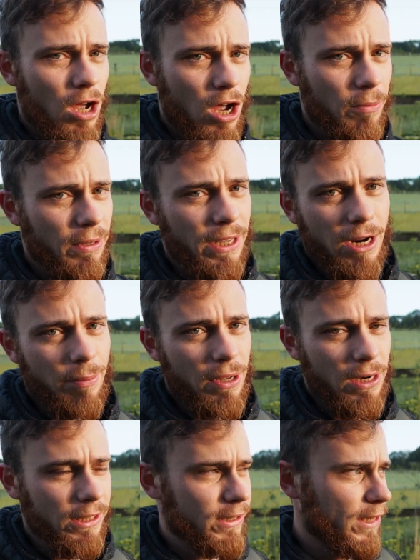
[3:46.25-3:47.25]
I'm getting up
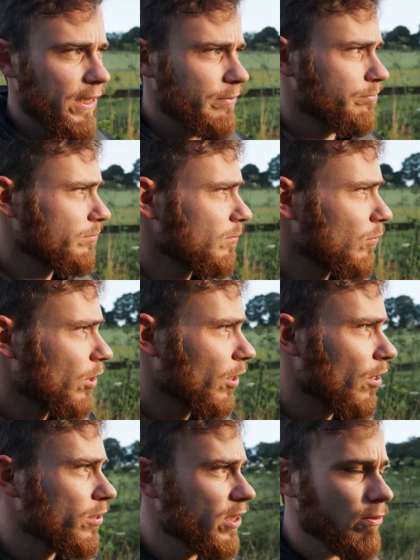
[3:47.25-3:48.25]
early today we're gonna
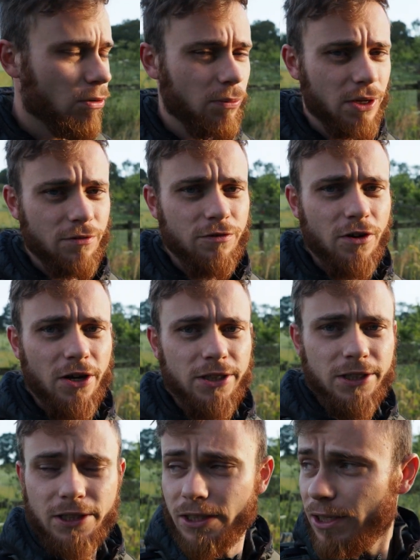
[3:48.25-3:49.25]
go see what we can
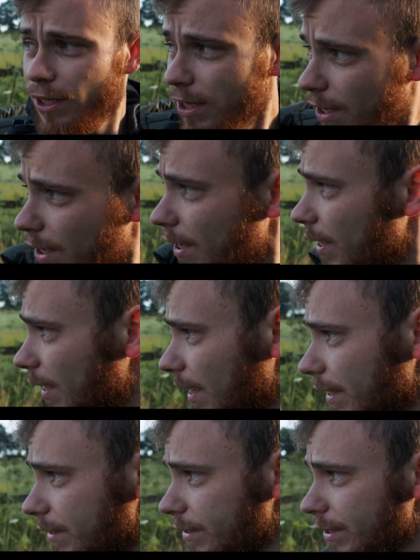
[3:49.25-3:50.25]
find
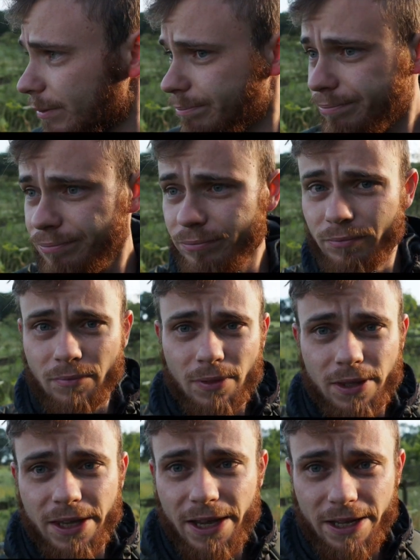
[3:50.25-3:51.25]
and um,
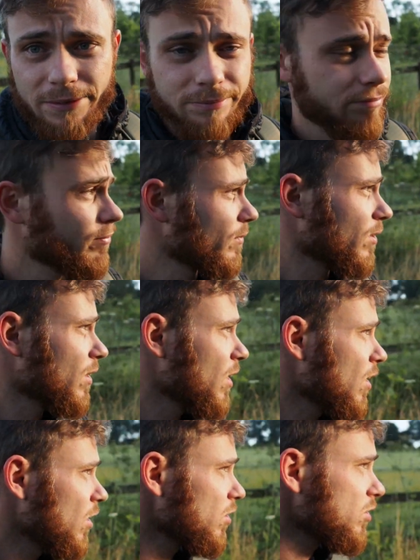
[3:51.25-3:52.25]
yeah
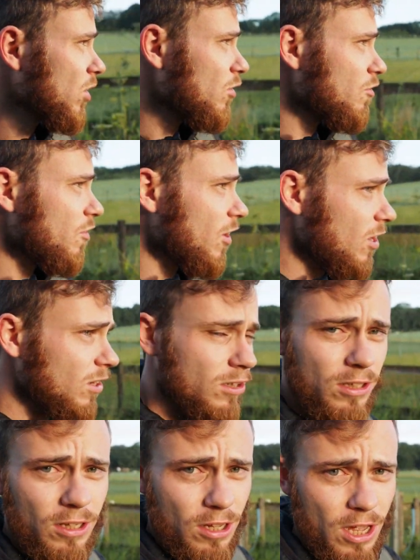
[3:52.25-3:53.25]
so far
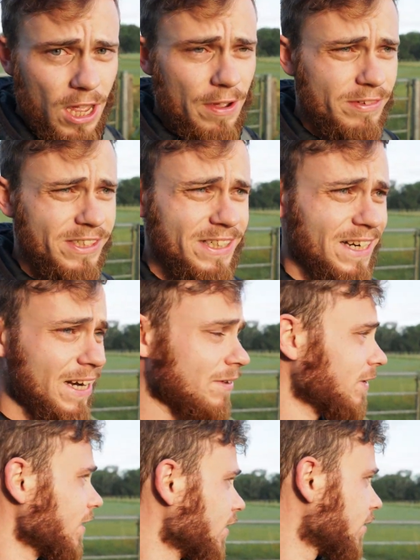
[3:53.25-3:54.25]
haven't seen
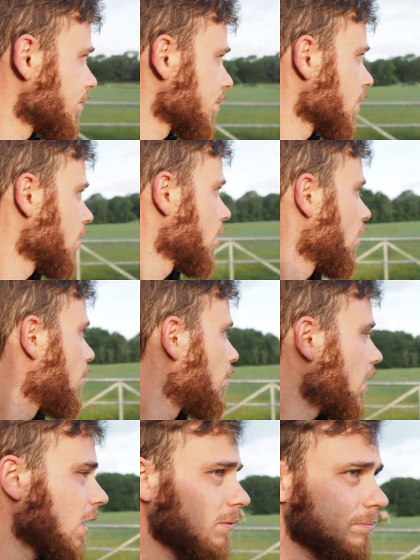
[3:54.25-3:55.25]
anything
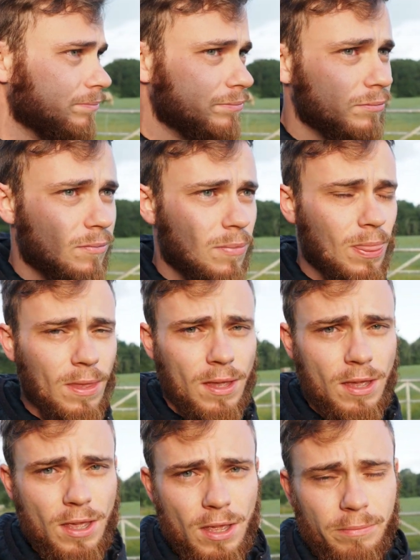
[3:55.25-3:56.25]
but
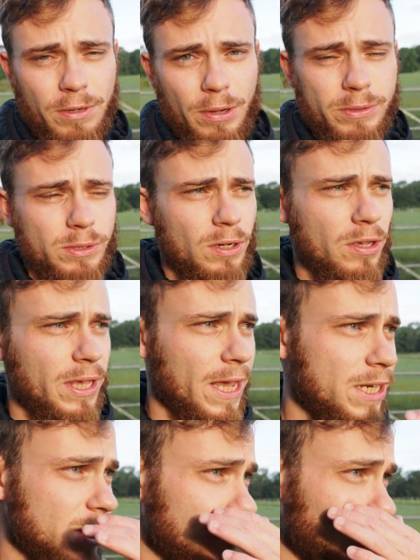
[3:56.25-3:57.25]
I'm going to a
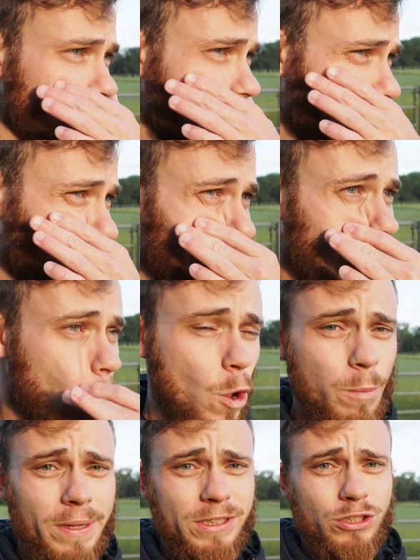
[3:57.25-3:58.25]
location where I'm
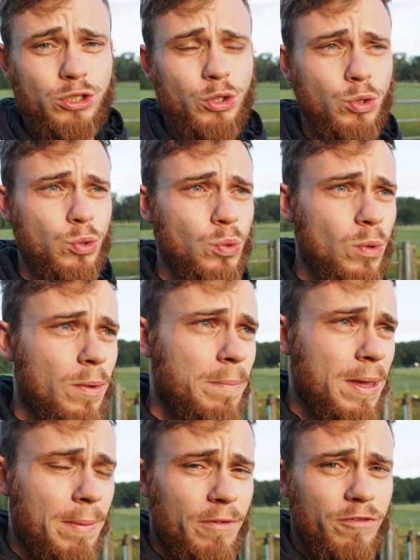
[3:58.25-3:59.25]
hoping to
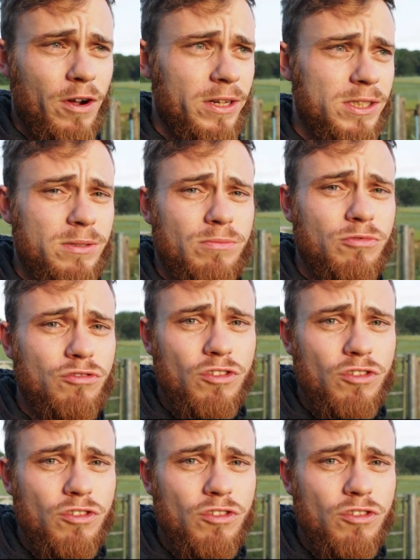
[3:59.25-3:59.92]
be able to find some